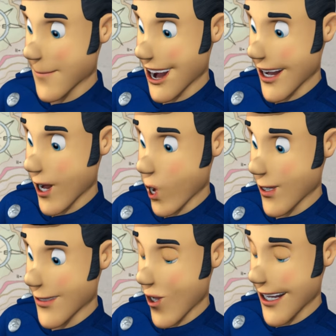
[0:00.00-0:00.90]
make go
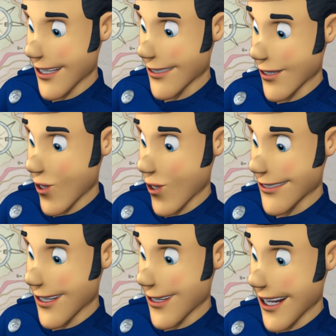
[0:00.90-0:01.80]
loose, you
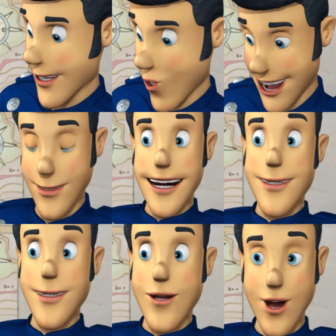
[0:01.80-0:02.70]
switch to the right,
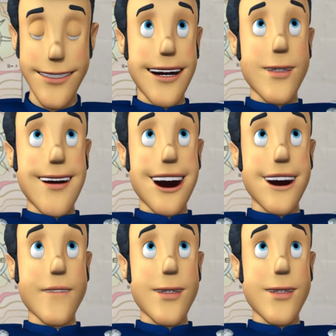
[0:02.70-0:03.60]
switch to the
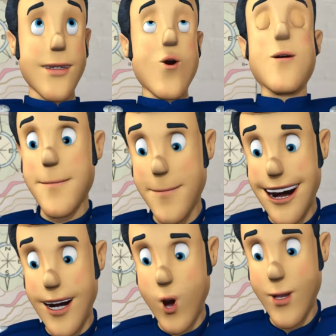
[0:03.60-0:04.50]
left, you make
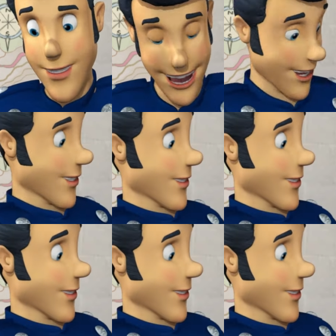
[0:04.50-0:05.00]
it go tight.